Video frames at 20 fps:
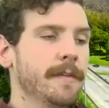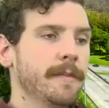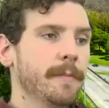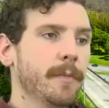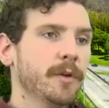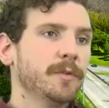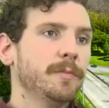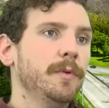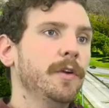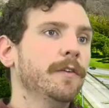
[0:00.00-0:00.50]

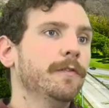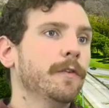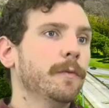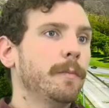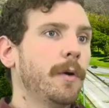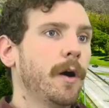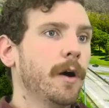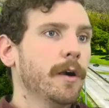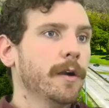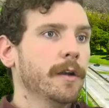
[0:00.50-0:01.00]
most beautiful
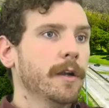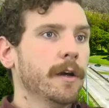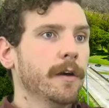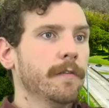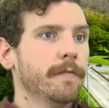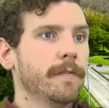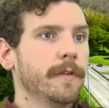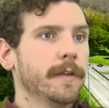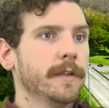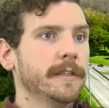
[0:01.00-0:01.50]
part
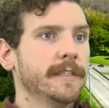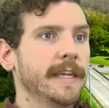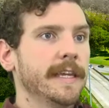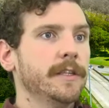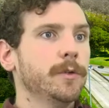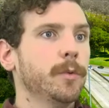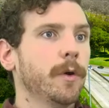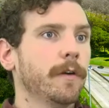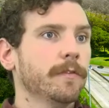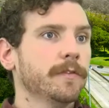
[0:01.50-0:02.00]
of the
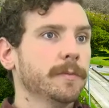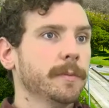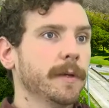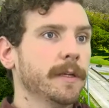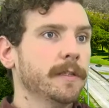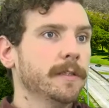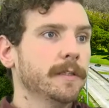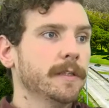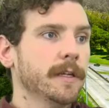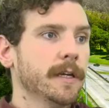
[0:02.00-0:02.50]
10-12
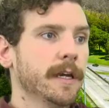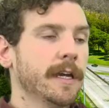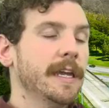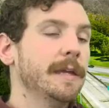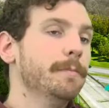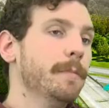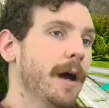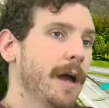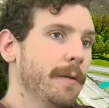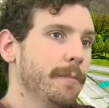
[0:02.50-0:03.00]
split,
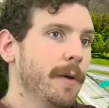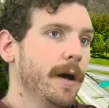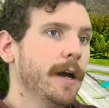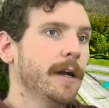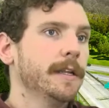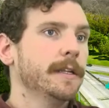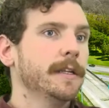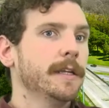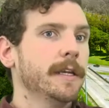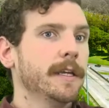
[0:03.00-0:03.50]
in my
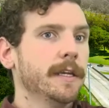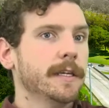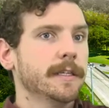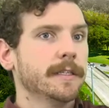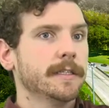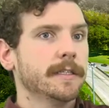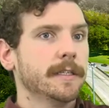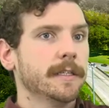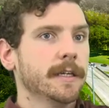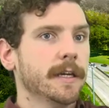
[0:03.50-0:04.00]
mind,
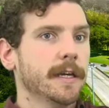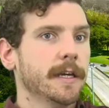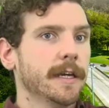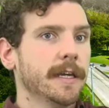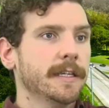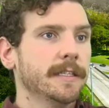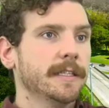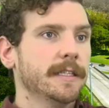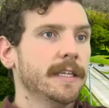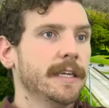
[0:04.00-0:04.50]
is
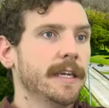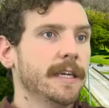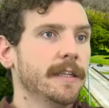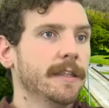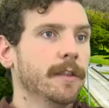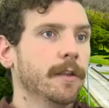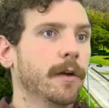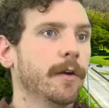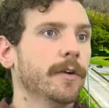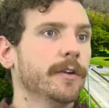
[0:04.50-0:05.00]
the
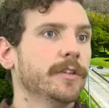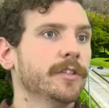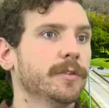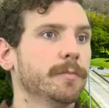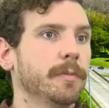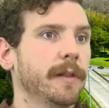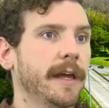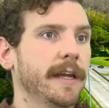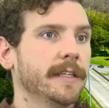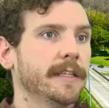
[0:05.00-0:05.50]
large
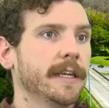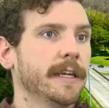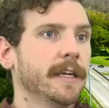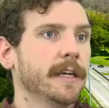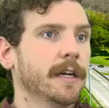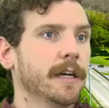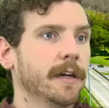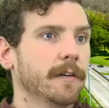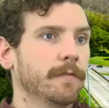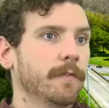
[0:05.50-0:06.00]

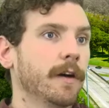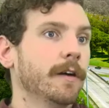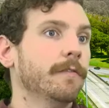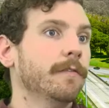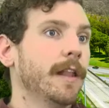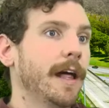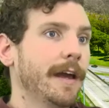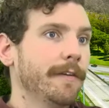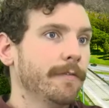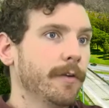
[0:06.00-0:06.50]
planting of
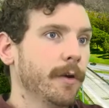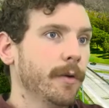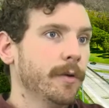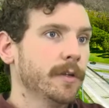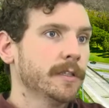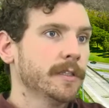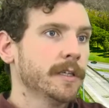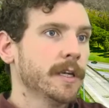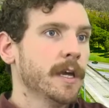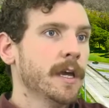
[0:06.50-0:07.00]
live
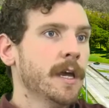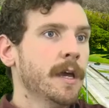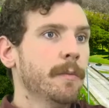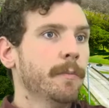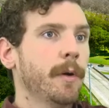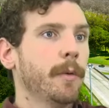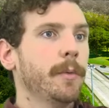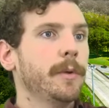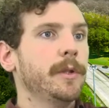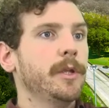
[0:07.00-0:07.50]
oaks.
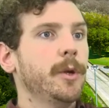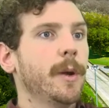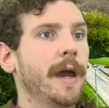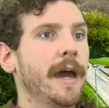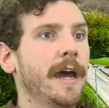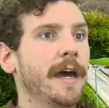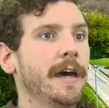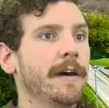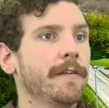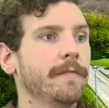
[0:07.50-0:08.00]
But when you
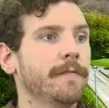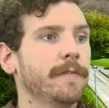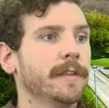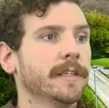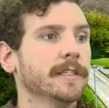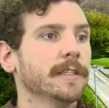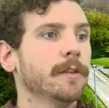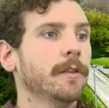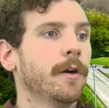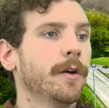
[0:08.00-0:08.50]
have
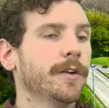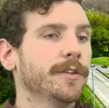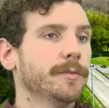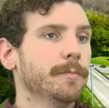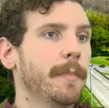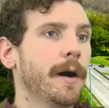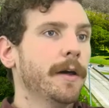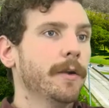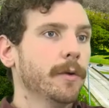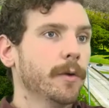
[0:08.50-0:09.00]
this large
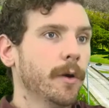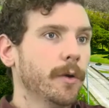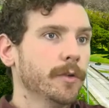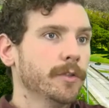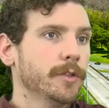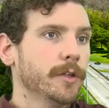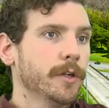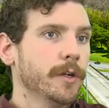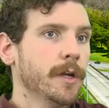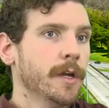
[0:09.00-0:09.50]

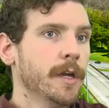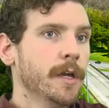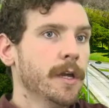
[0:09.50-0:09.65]
monoculture,